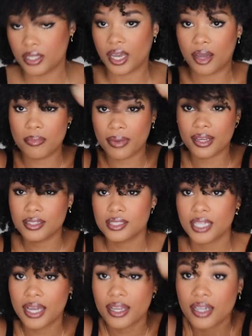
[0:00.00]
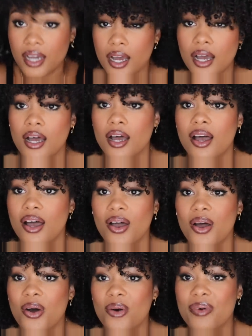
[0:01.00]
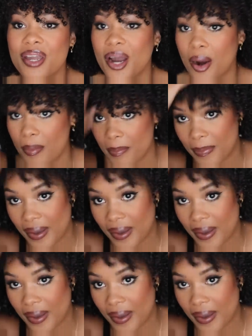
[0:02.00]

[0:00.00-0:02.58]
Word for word: that bandana we are